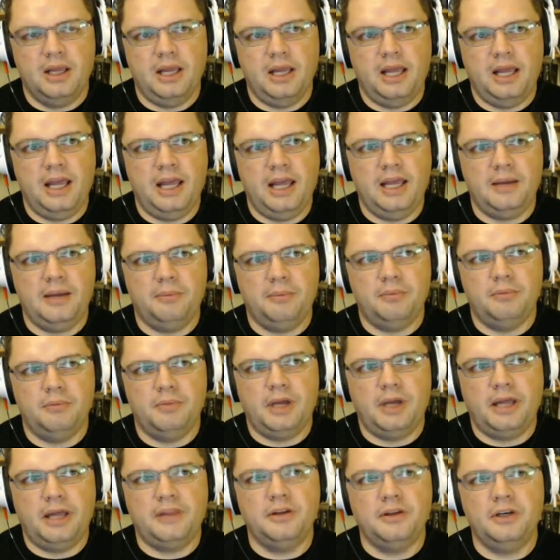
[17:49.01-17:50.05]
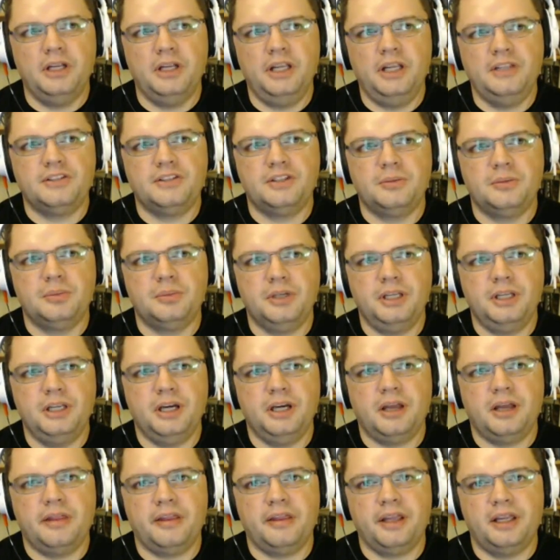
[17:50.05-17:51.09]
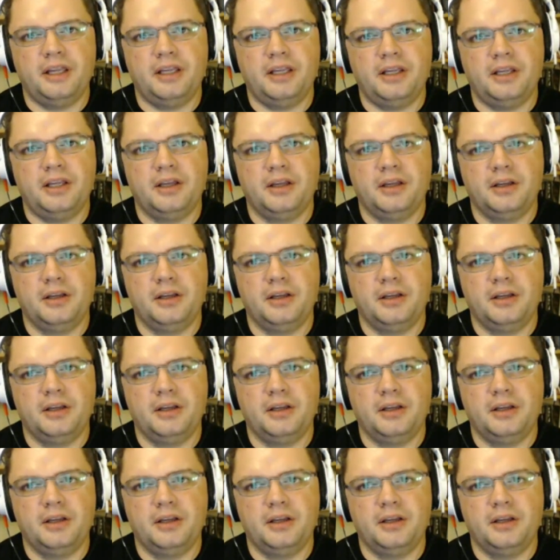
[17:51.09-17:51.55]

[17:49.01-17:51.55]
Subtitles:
And there needs to be, I think,